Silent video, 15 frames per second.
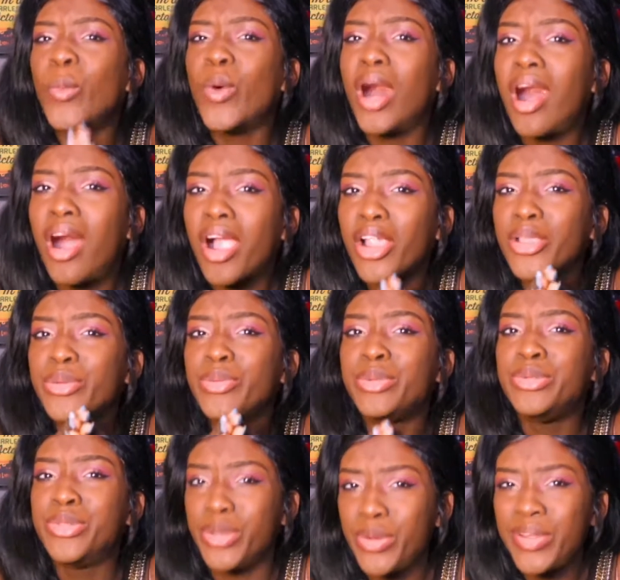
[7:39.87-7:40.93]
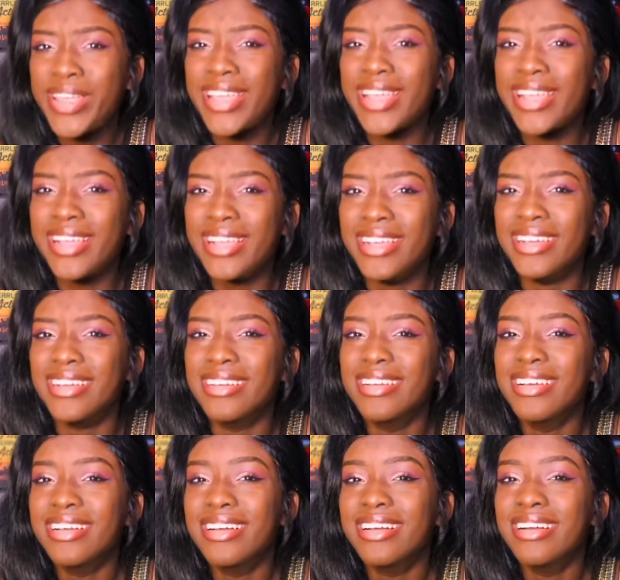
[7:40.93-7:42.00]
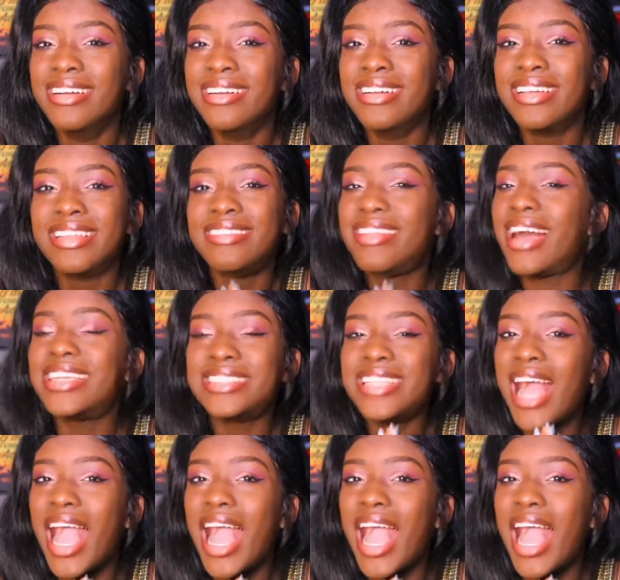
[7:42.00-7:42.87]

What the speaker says: what are you doing? That's